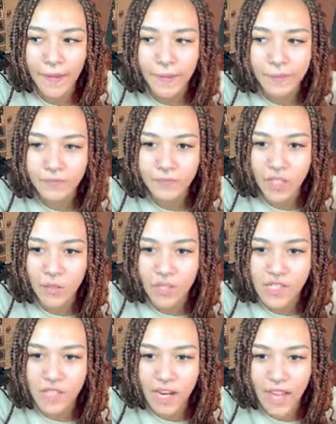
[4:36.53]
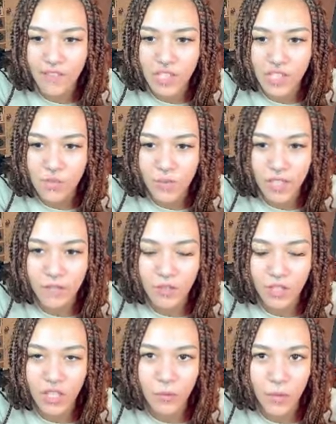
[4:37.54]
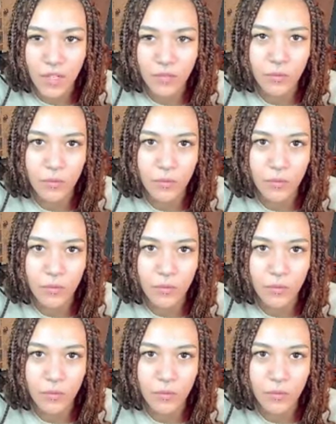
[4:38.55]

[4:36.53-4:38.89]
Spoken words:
And we're just gonna have this ready for like when